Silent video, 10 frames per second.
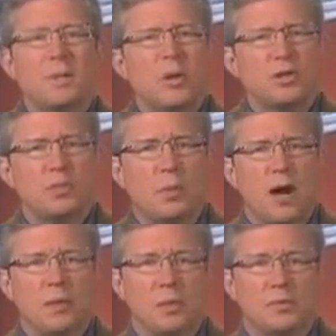Most
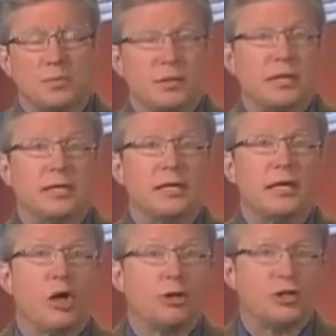problems, particularly
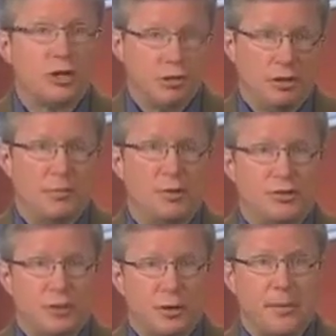long-term, are
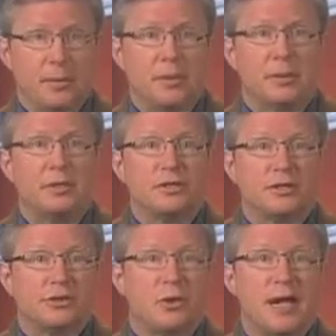attributable
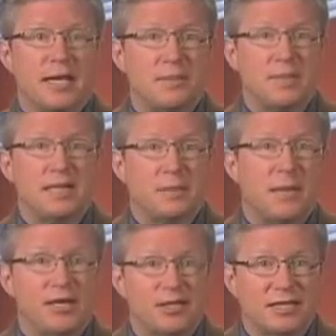to trying to meet the
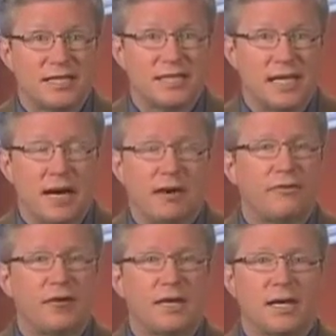patient's desire
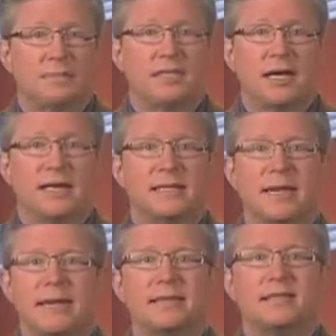for a cup size
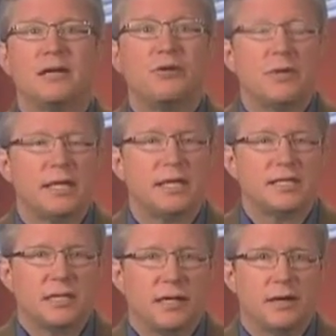that's
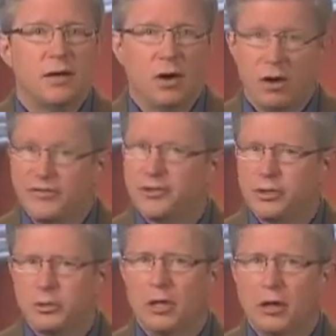unrealistic, often
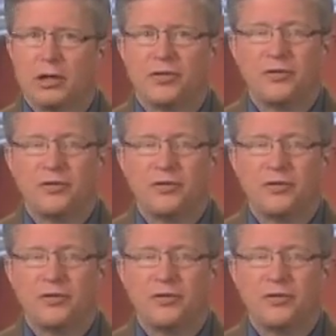too large